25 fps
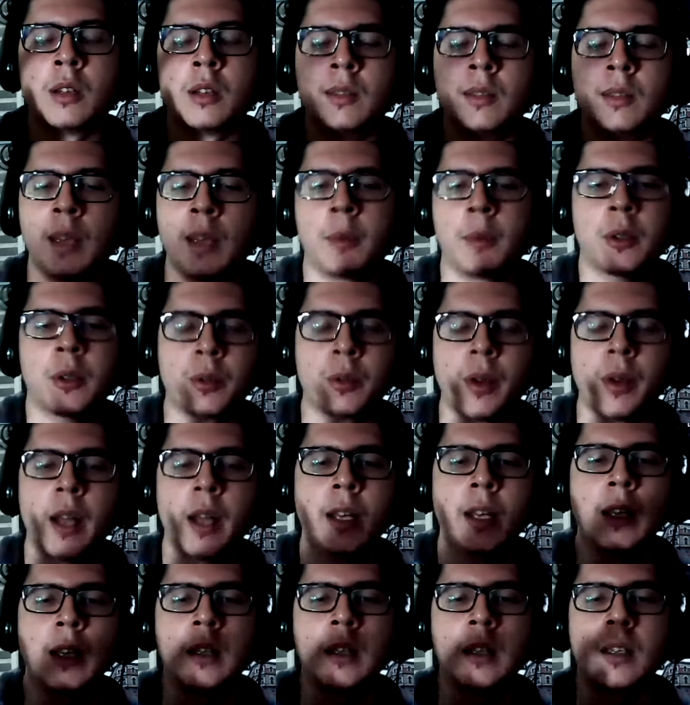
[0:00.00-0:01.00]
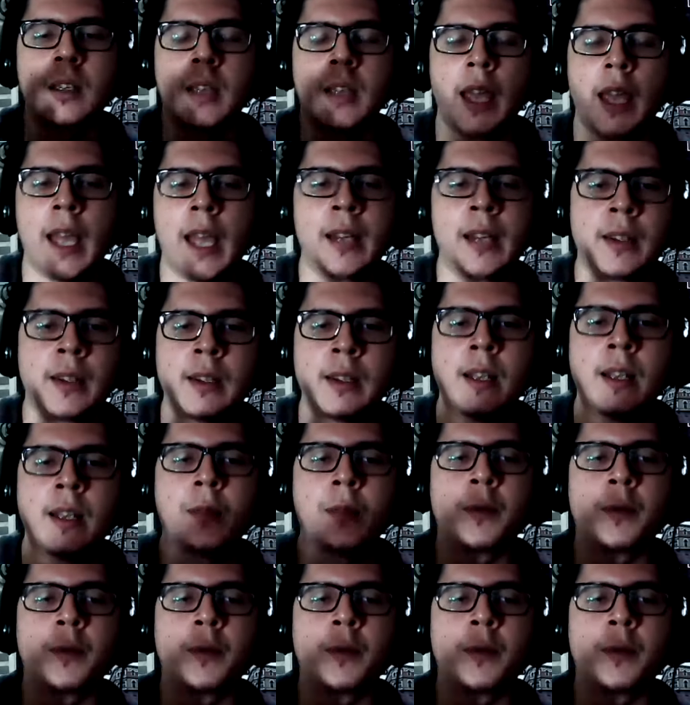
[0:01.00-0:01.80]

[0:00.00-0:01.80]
Democratic candidate